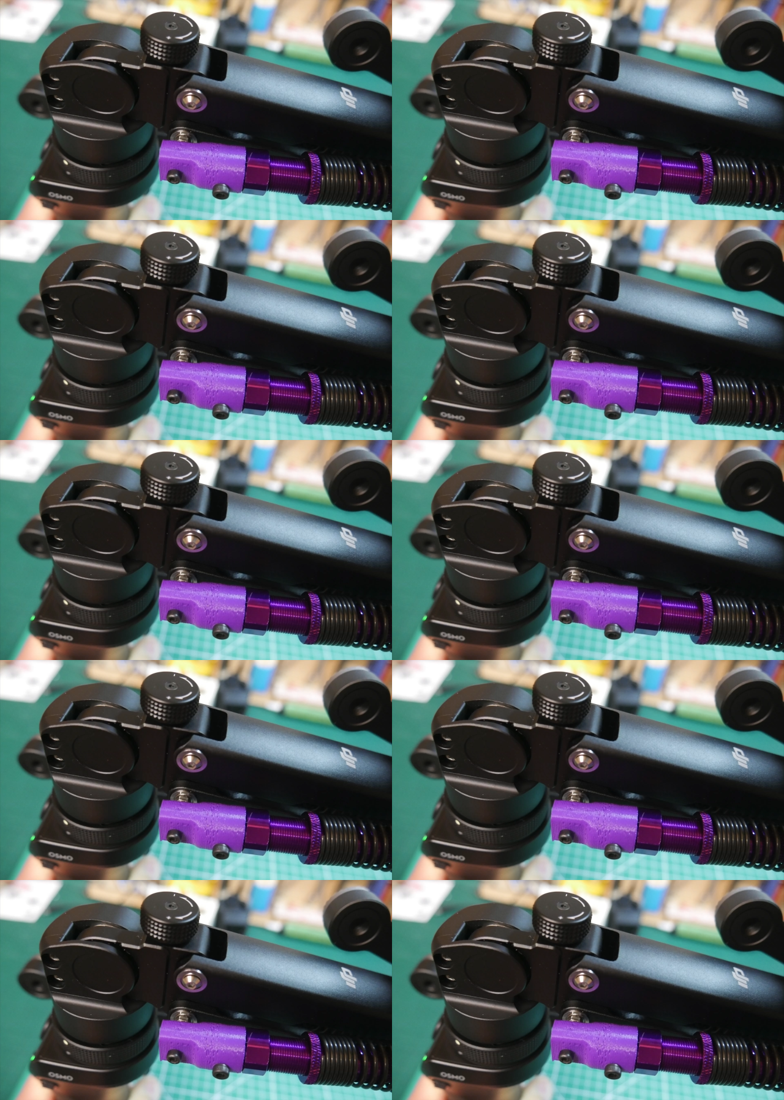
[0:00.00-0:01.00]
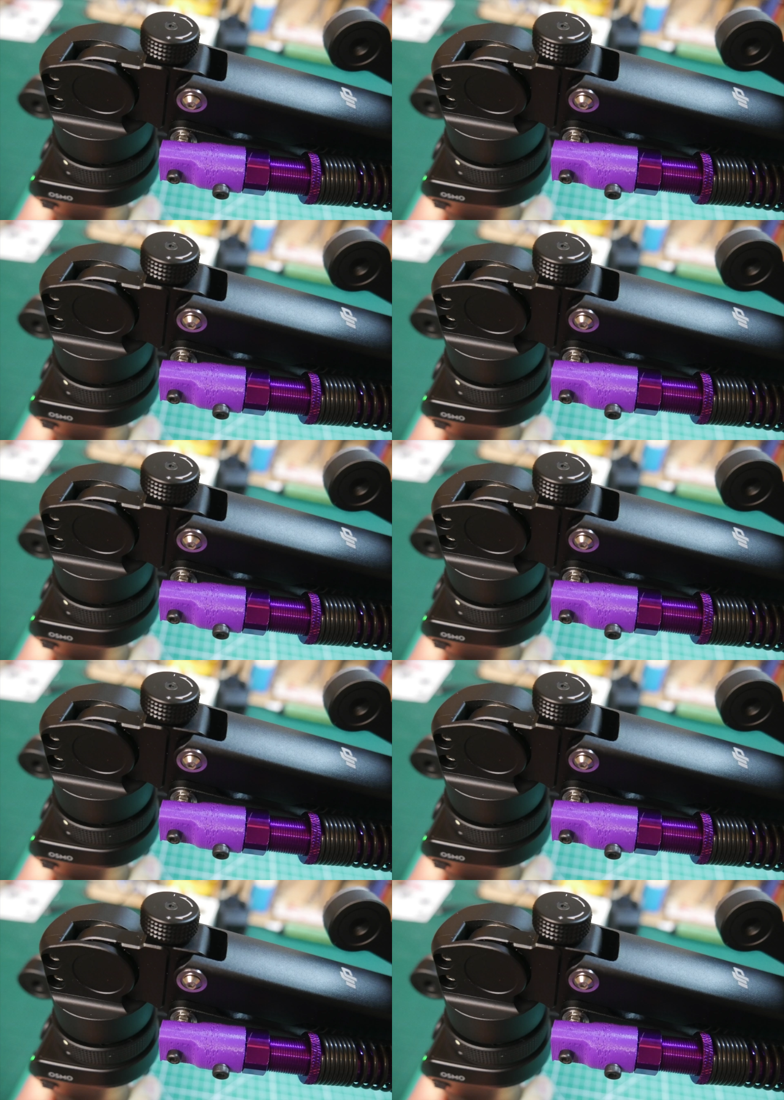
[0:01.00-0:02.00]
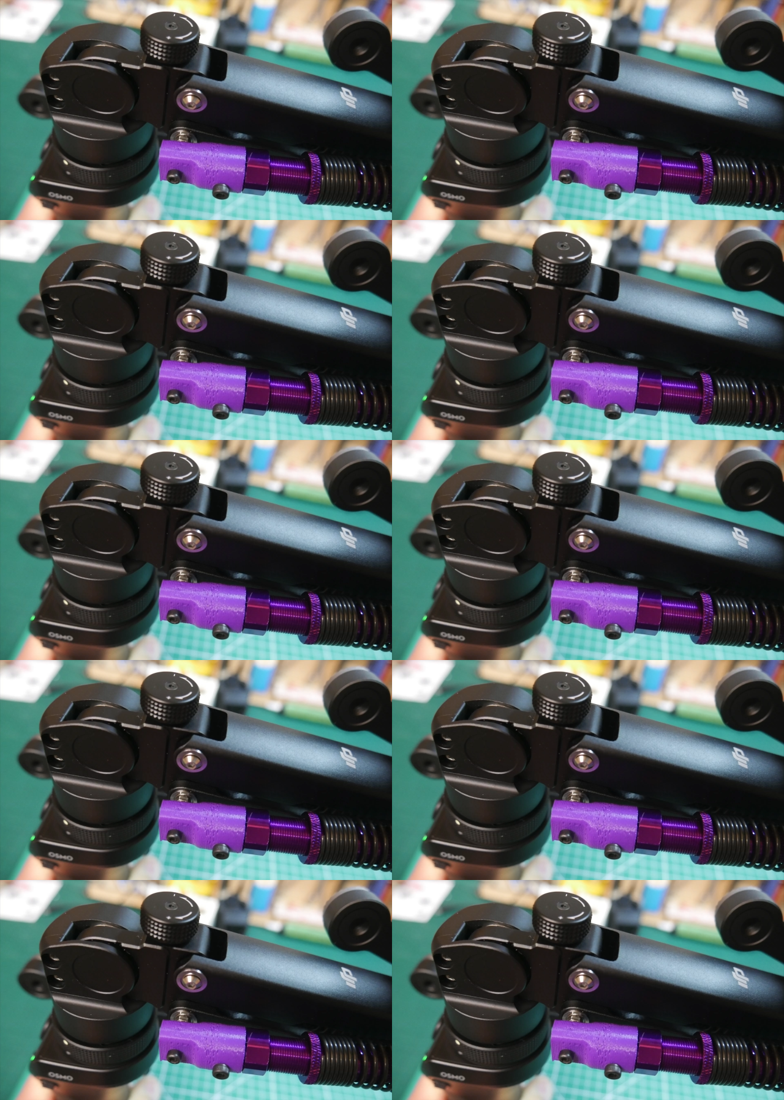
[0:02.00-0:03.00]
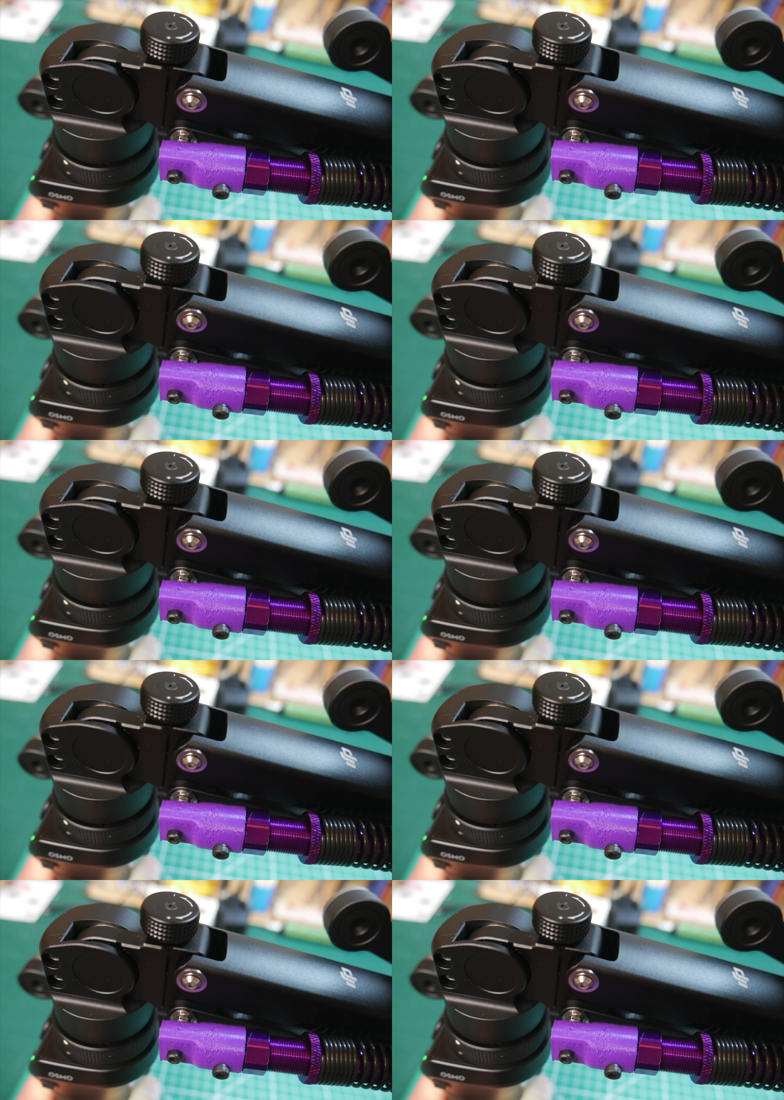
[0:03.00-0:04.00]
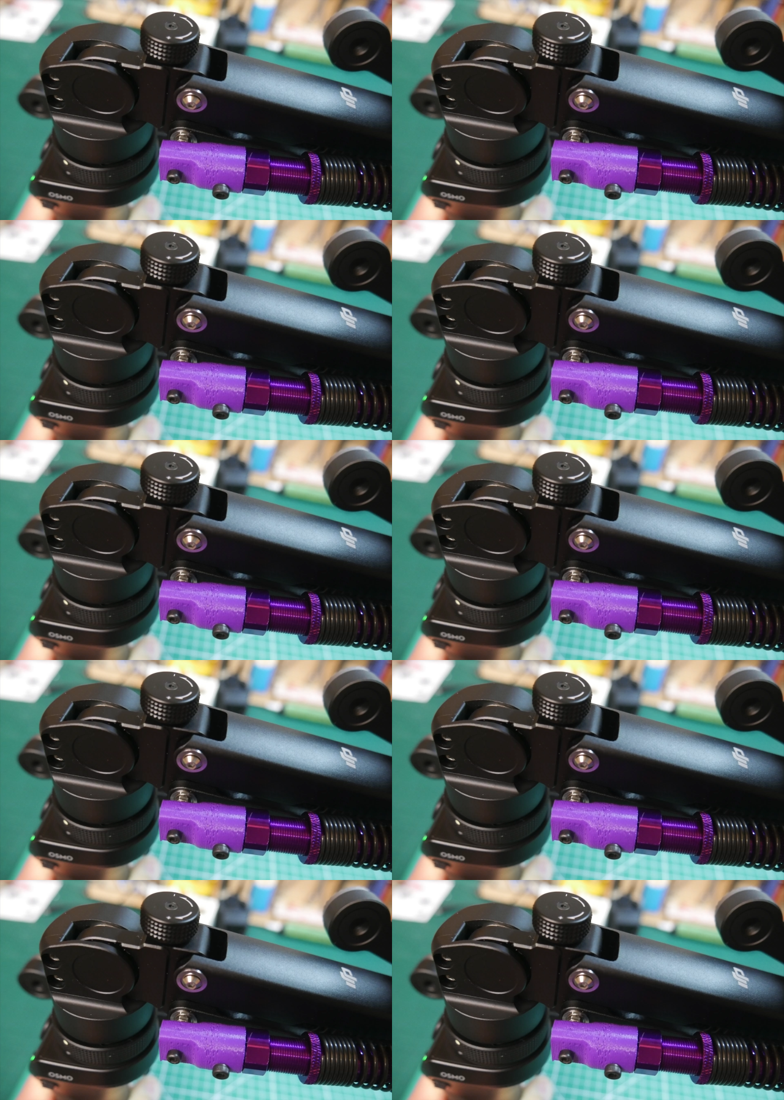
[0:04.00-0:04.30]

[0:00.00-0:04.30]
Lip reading: (no speaker visible)